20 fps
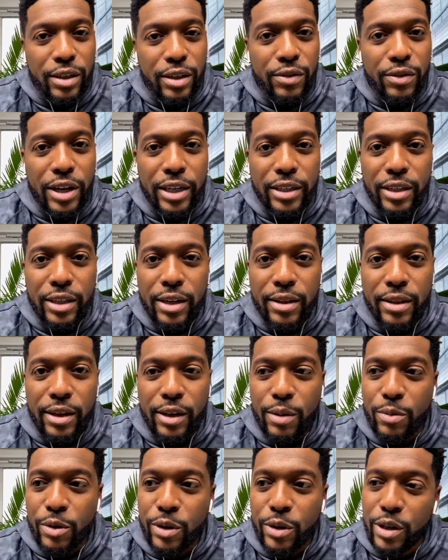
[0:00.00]
I love acting. I
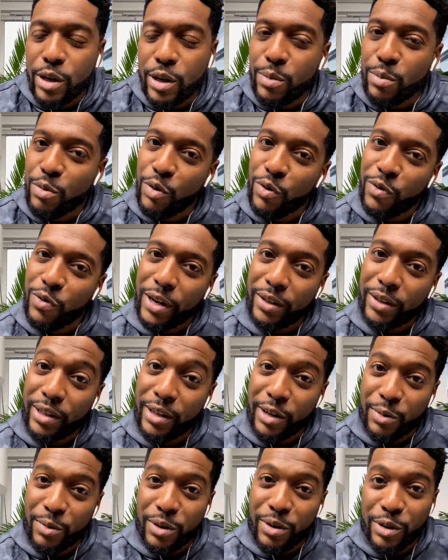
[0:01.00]
think I'm gonna come move out
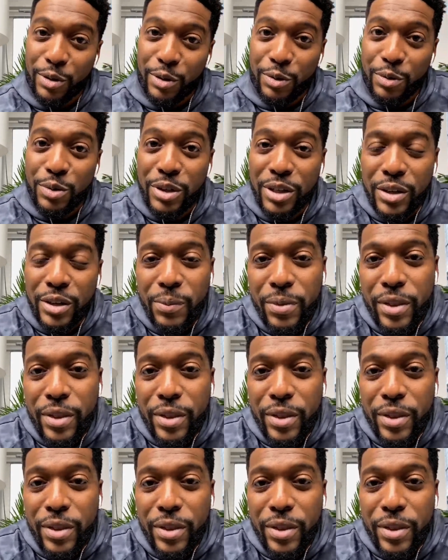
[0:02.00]
there with you,